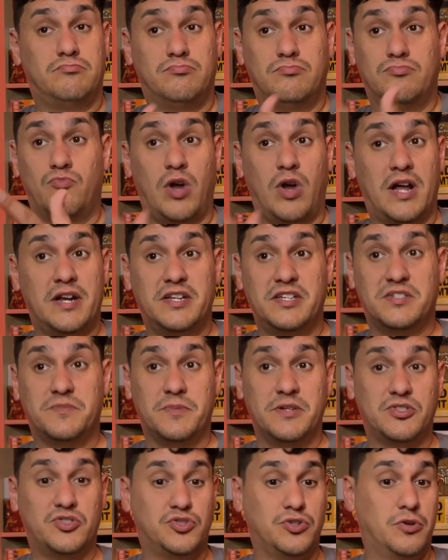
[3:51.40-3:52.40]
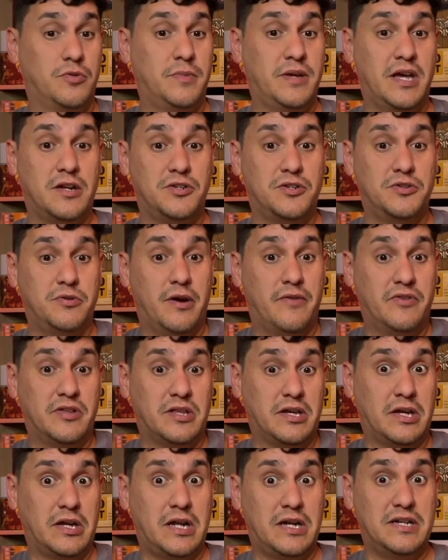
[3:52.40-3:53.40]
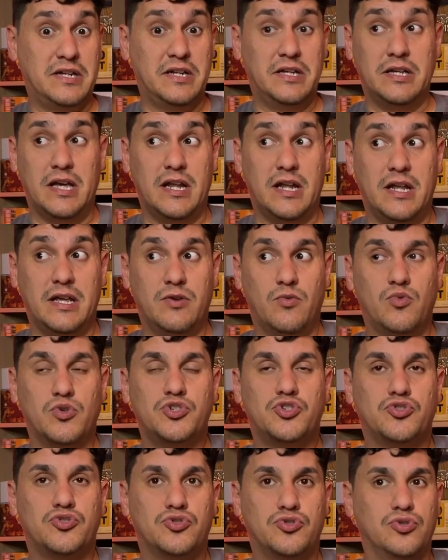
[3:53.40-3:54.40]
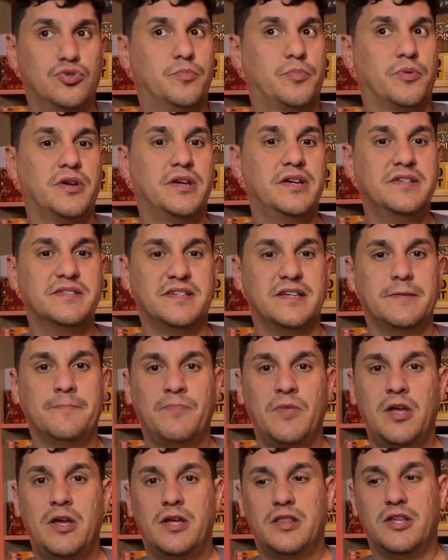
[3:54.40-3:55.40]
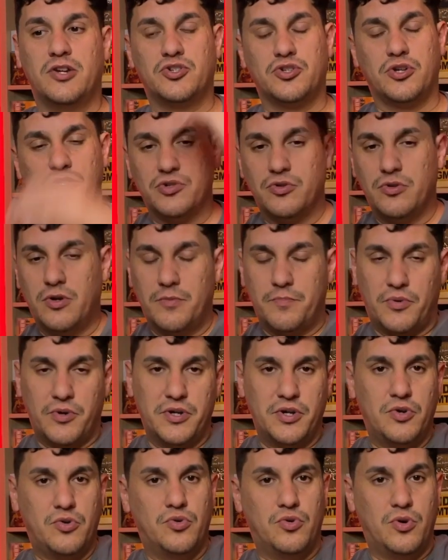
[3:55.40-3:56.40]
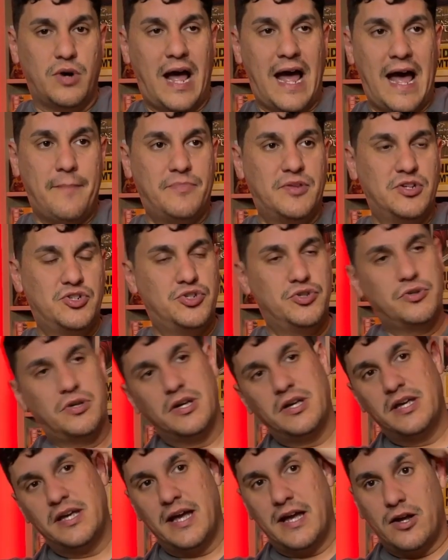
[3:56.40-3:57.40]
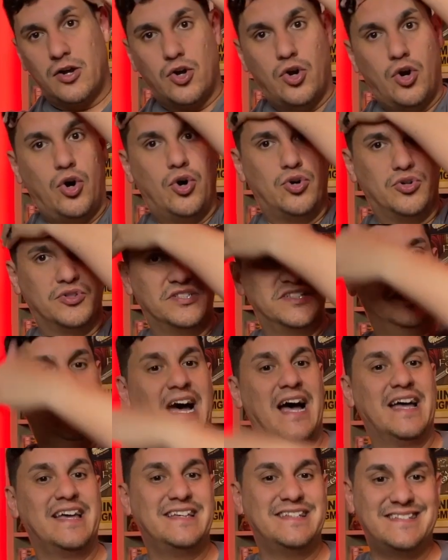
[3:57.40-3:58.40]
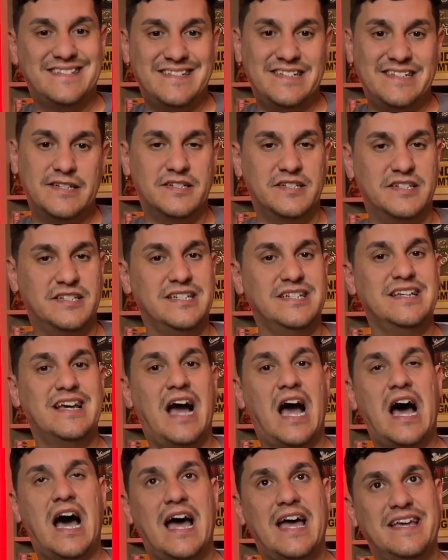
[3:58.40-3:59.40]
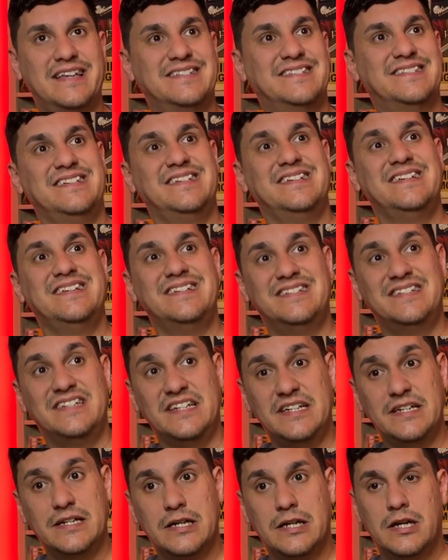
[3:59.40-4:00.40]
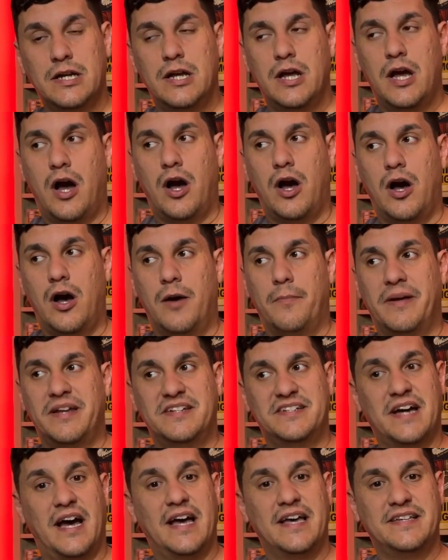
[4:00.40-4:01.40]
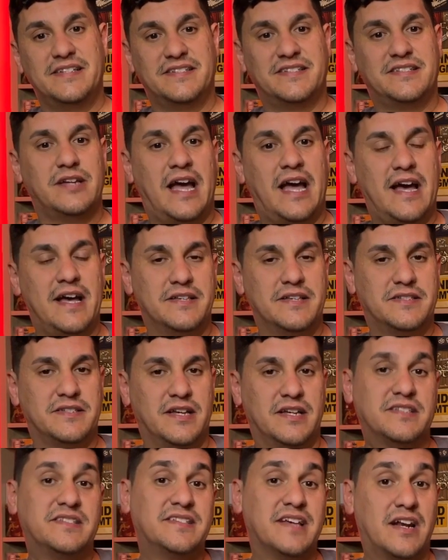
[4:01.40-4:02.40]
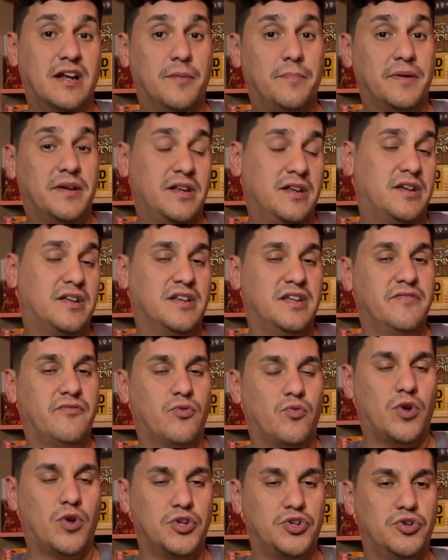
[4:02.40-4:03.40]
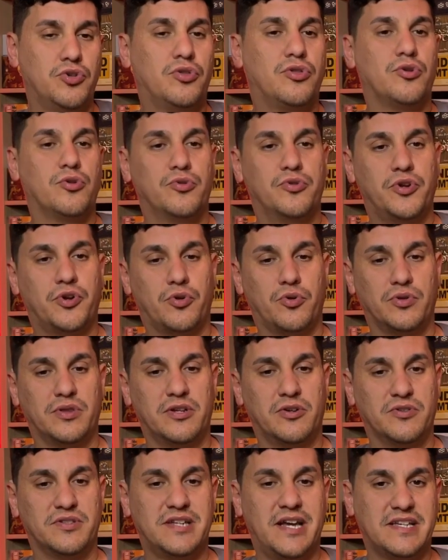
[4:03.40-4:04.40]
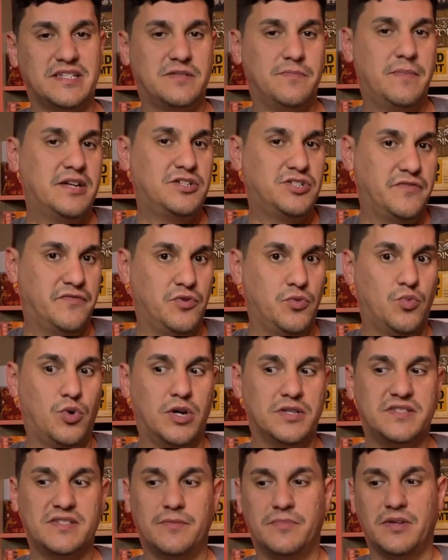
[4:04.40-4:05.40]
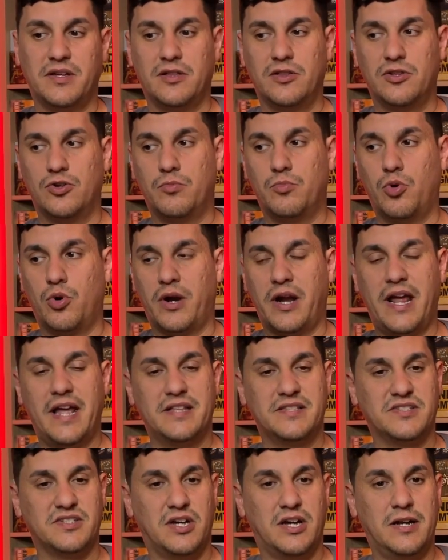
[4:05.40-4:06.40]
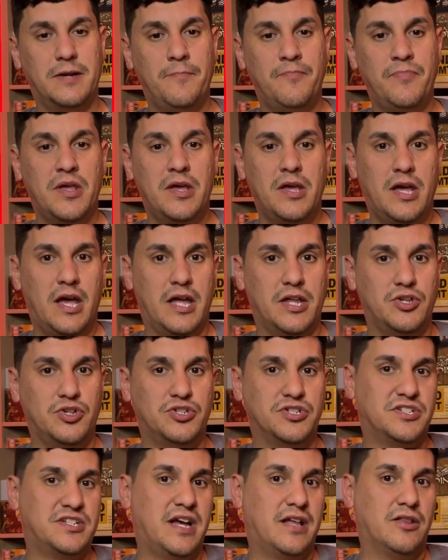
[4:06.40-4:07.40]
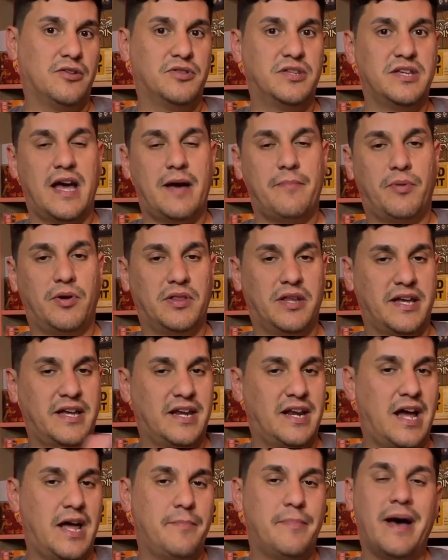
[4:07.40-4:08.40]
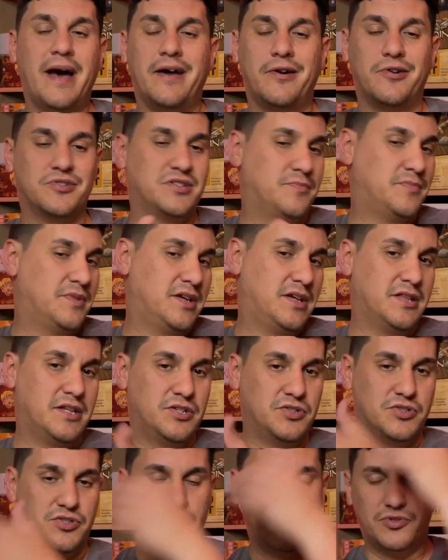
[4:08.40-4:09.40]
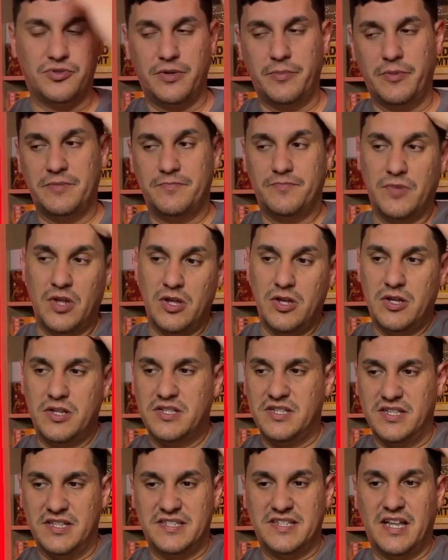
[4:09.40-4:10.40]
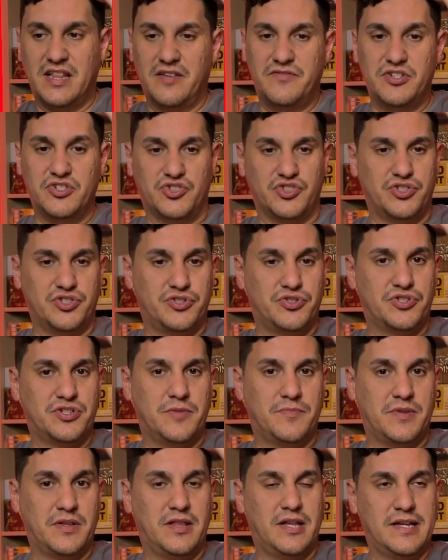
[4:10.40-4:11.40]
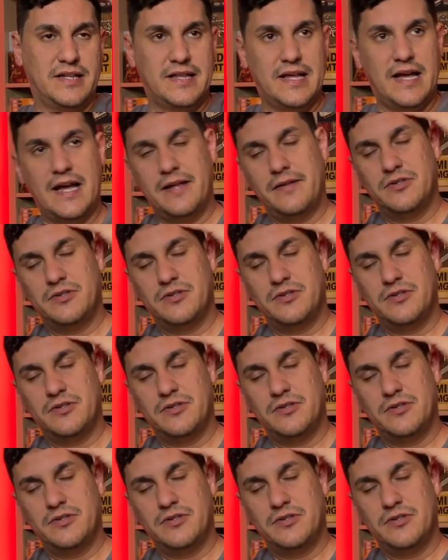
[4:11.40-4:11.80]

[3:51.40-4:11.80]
Rodney Smith showed me how to do everything, and I did it, and it was super easy. There's also a pretty cool app that you can get called Dized, D-I-Z-E-D, and Dized has a setup, and it can even you through your own little test match if you want something a little more hands-on, and you just download the app on like an iPad or something, and then just stream it to the television or something like that.